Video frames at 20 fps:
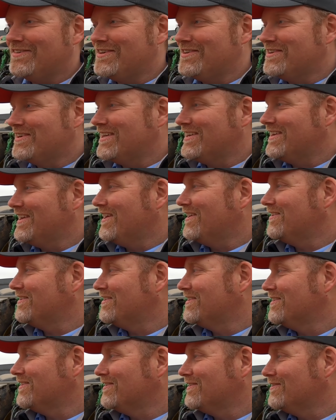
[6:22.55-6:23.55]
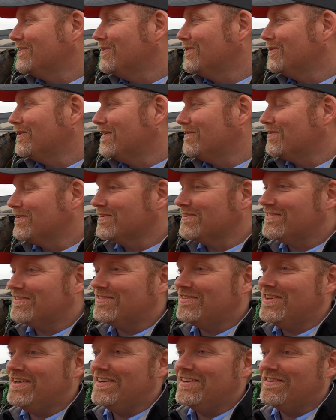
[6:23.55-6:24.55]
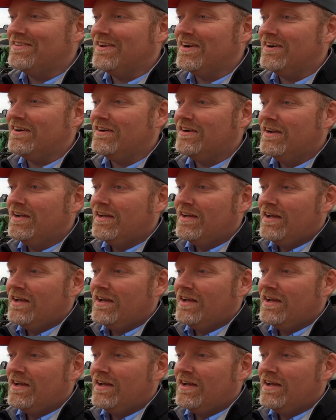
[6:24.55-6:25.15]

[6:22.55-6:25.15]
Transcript: you get down to low levels of seed in there.